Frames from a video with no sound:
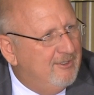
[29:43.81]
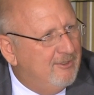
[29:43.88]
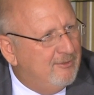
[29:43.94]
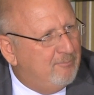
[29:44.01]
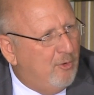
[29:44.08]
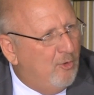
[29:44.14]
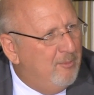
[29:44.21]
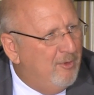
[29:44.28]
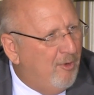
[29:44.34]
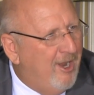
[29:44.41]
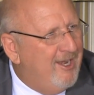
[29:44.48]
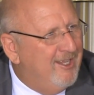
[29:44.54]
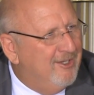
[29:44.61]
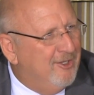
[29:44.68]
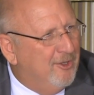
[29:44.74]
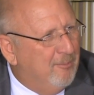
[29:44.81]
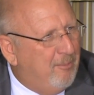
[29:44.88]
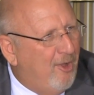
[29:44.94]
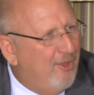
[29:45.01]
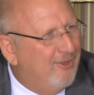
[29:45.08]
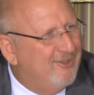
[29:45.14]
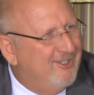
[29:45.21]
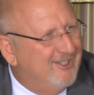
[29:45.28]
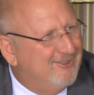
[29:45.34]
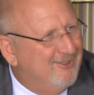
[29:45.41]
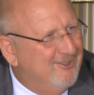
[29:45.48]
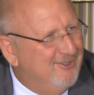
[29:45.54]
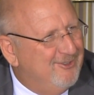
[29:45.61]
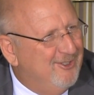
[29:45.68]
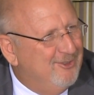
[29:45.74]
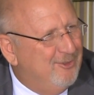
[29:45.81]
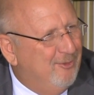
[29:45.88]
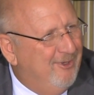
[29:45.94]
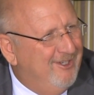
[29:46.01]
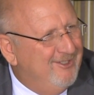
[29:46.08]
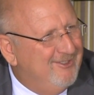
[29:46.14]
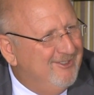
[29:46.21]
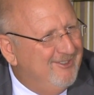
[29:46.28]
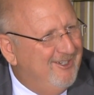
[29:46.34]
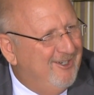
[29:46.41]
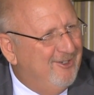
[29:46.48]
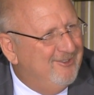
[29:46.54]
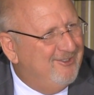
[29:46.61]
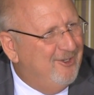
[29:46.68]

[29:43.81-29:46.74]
just pulled me right into the politics of the situation there.